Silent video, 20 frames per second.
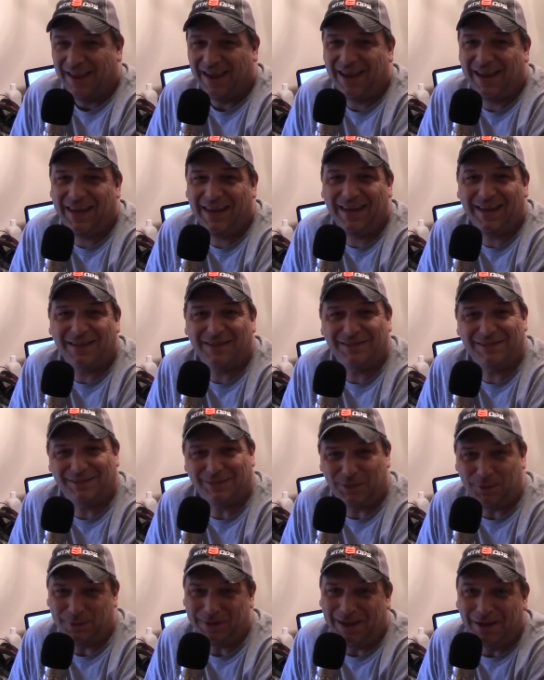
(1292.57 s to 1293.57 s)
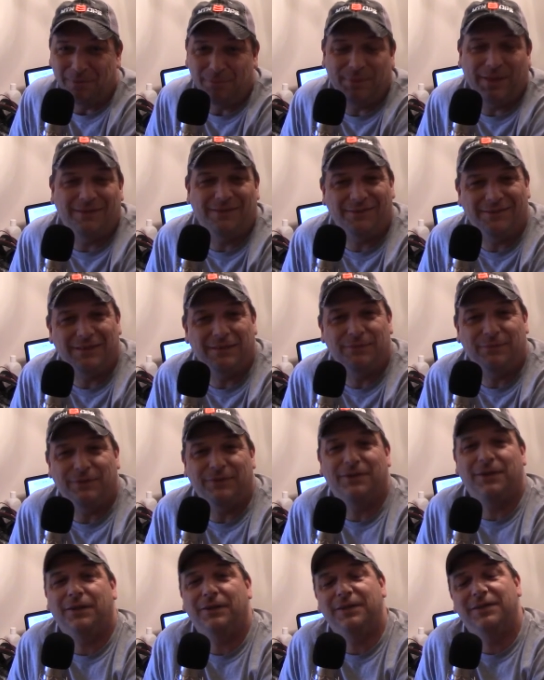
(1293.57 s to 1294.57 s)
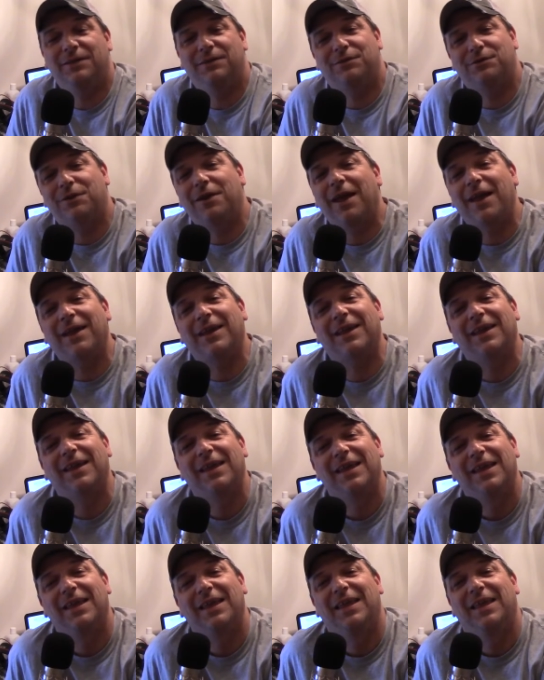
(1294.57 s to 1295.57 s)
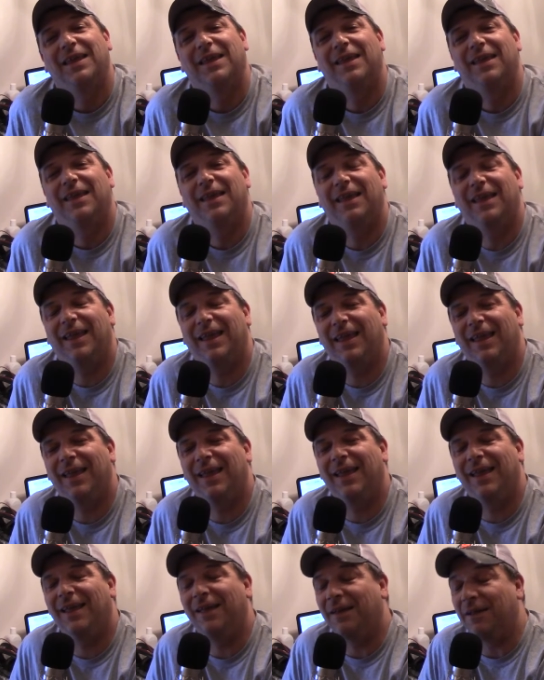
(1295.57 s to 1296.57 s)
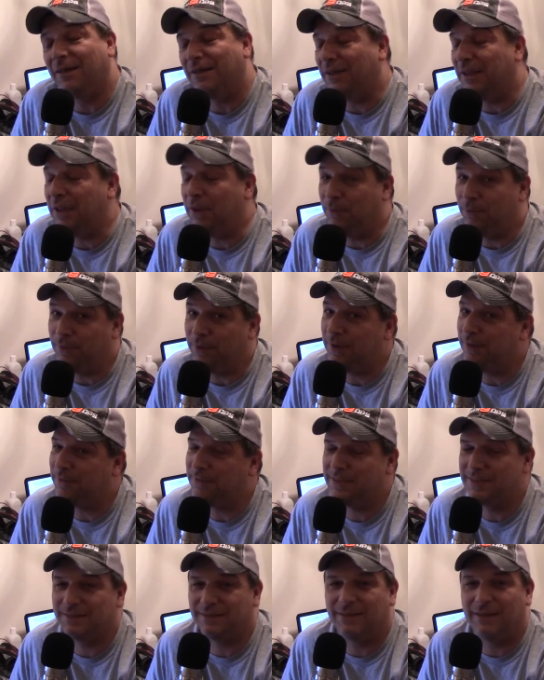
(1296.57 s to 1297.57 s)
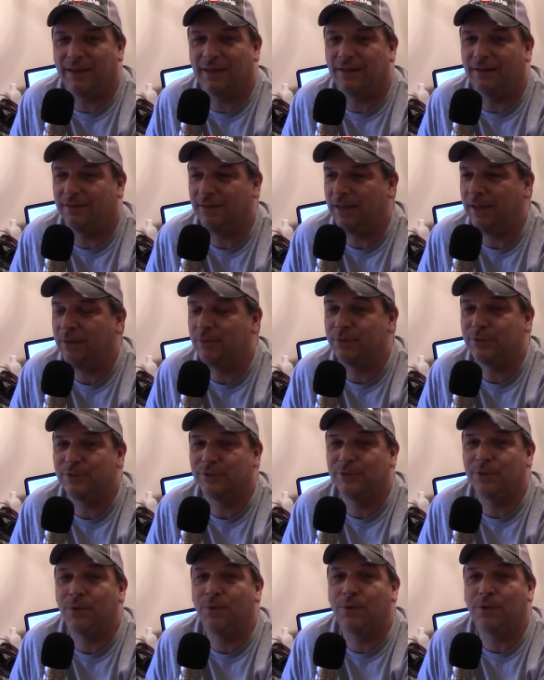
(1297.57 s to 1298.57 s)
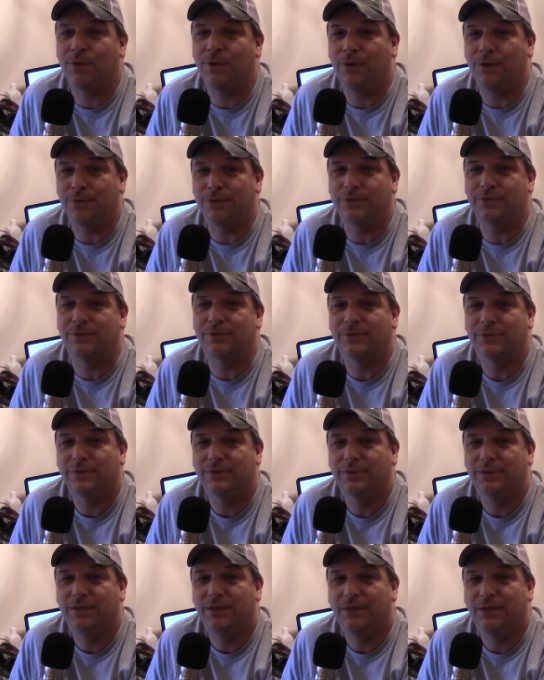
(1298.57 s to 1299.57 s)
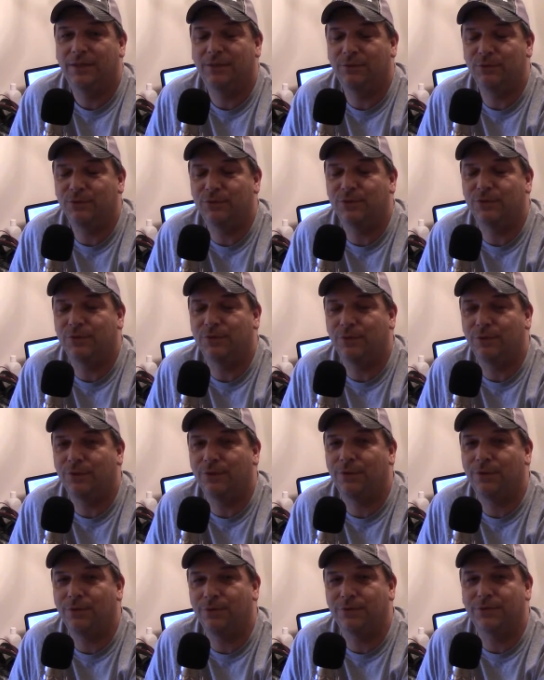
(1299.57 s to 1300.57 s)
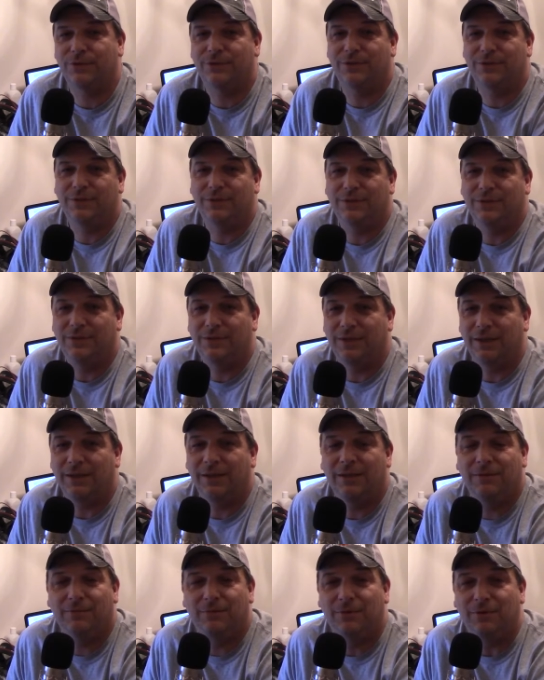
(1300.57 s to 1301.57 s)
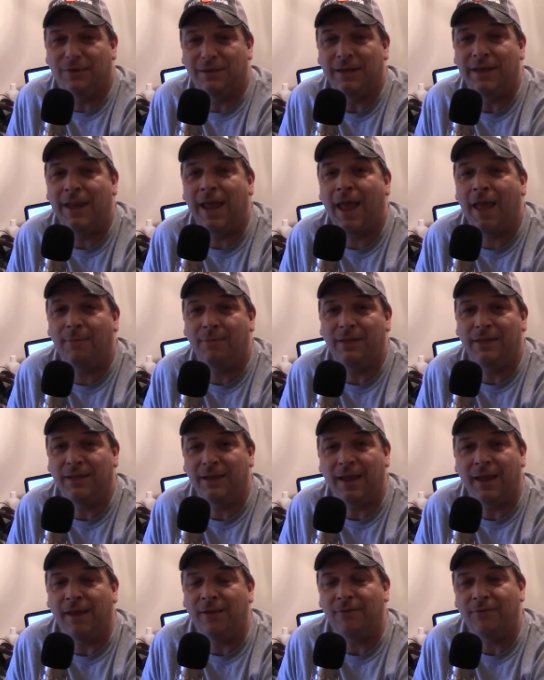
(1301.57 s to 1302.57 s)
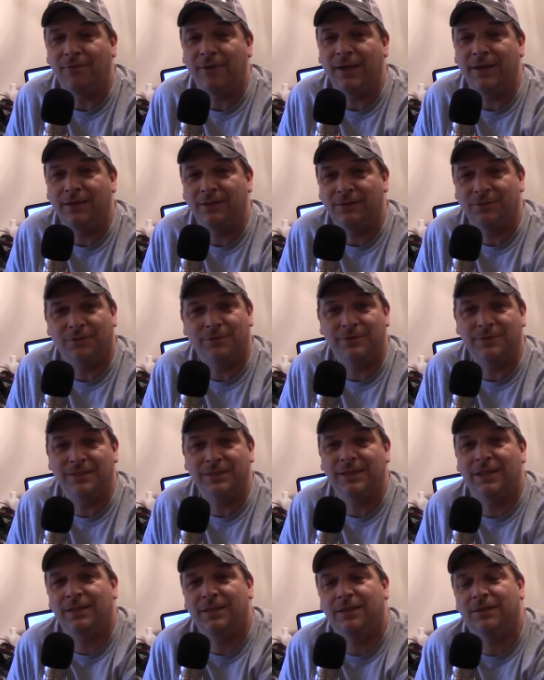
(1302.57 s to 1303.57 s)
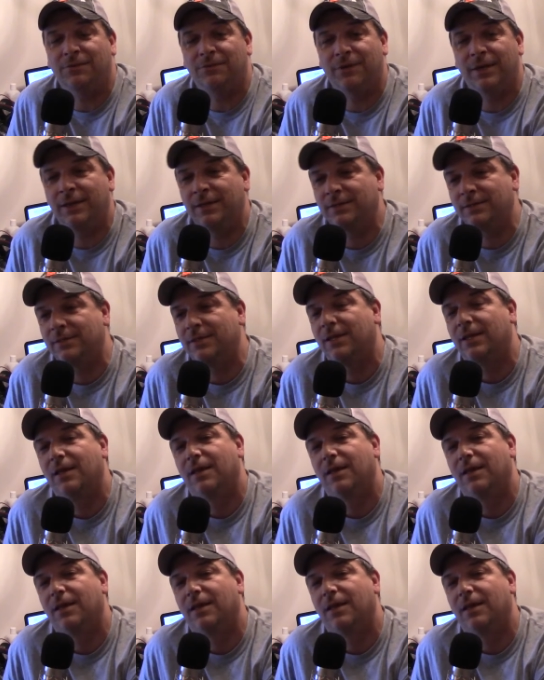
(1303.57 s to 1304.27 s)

He got a slow down penalty for cutting the track. It was so close. It was so close to him nabbing that right towards the end of the race.